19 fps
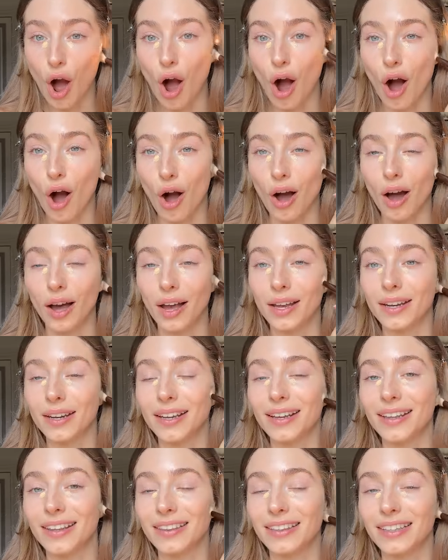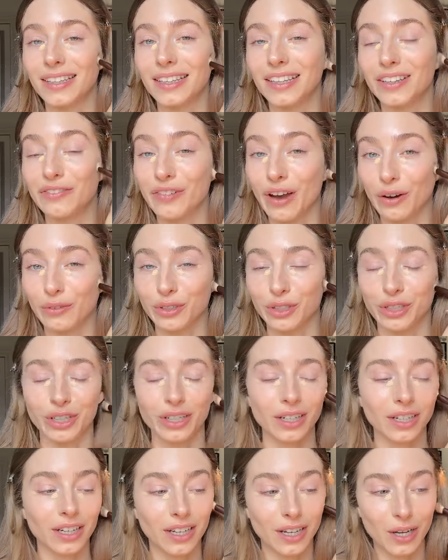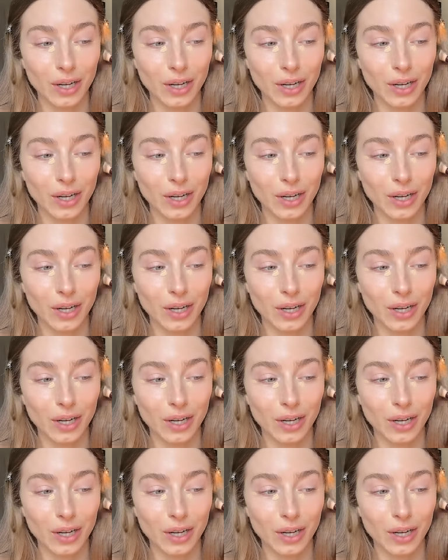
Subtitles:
on the founder.